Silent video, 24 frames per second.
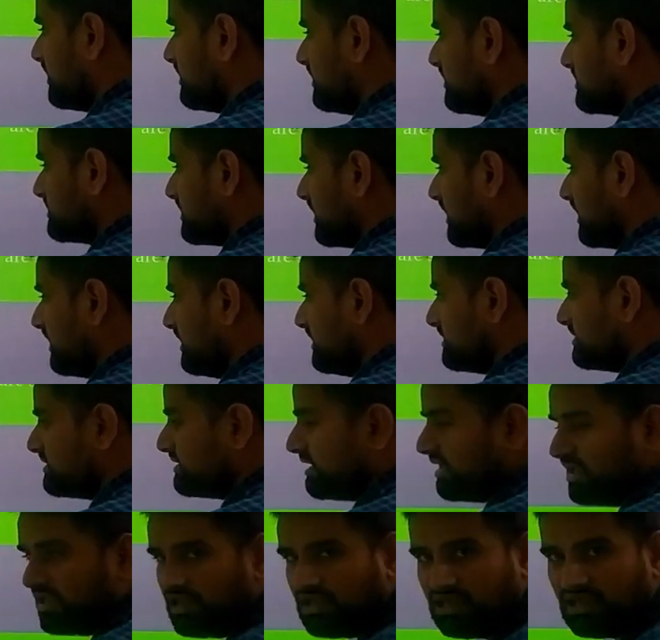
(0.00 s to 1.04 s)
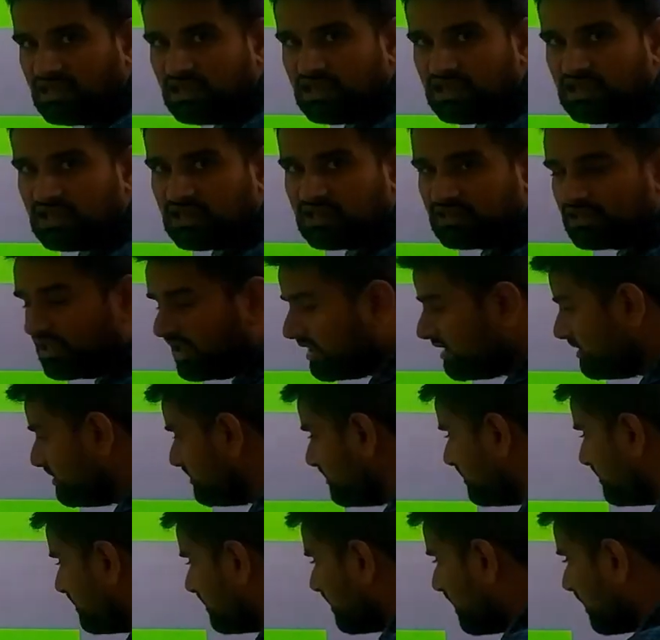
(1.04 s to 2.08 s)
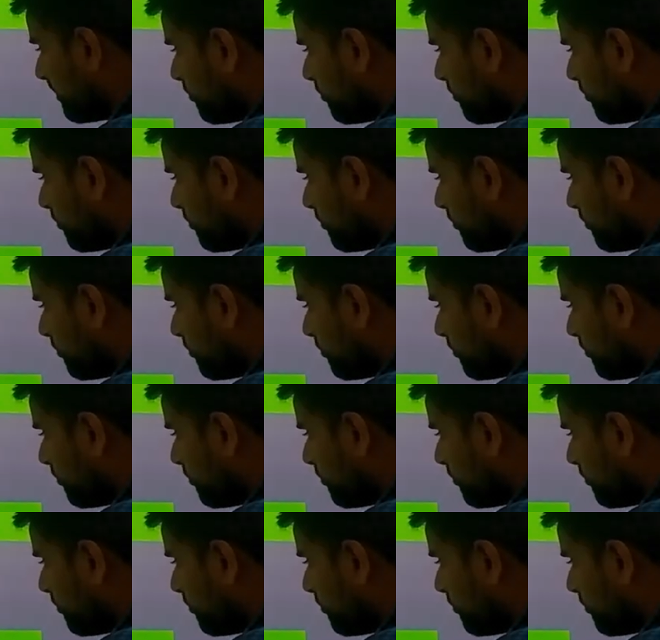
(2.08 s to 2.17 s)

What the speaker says: and this angle is C. Then